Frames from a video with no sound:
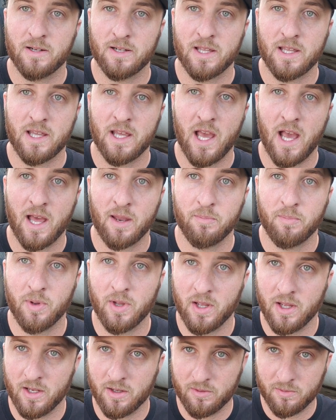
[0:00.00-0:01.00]
he had
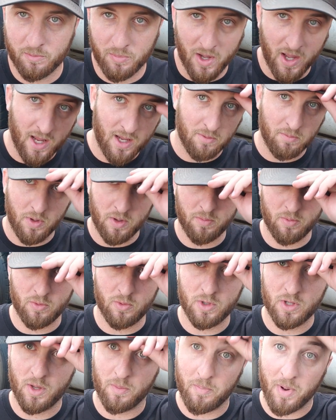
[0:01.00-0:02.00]
been paying
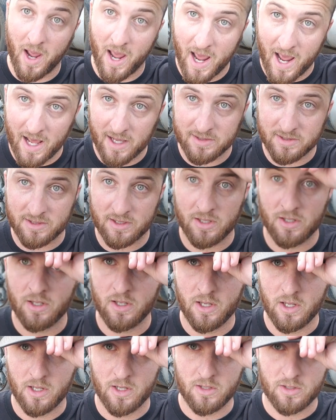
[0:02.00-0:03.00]
people in the past
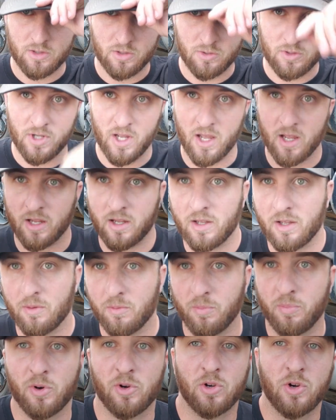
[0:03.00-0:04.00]
to take
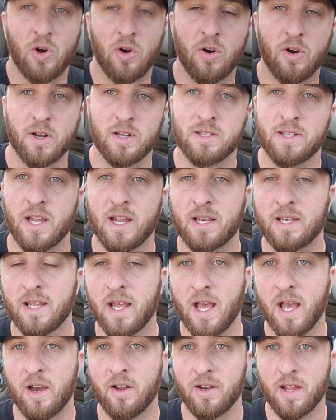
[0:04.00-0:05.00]
per car to take
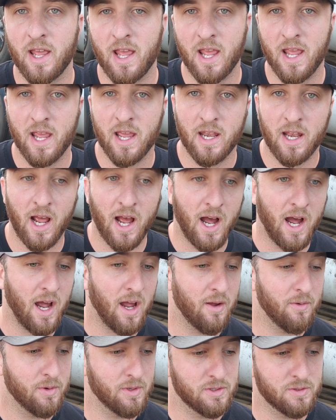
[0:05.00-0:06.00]
down, and
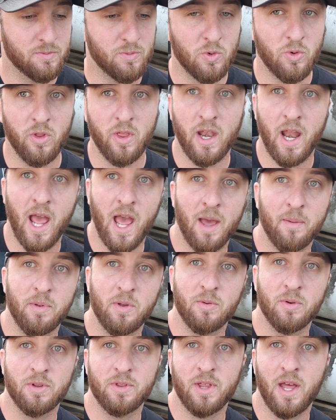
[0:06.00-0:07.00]
I was more than
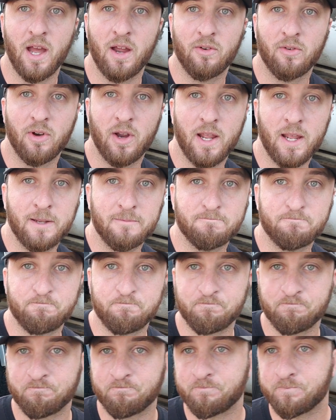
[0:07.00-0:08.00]
happy with that rate.
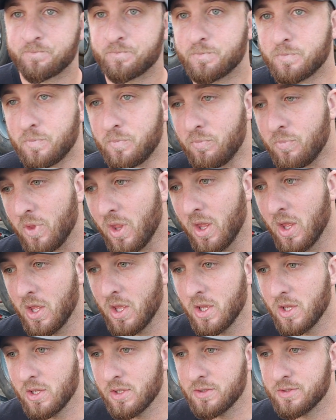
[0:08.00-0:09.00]

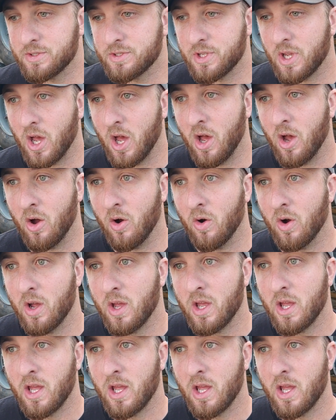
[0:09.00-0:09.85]
So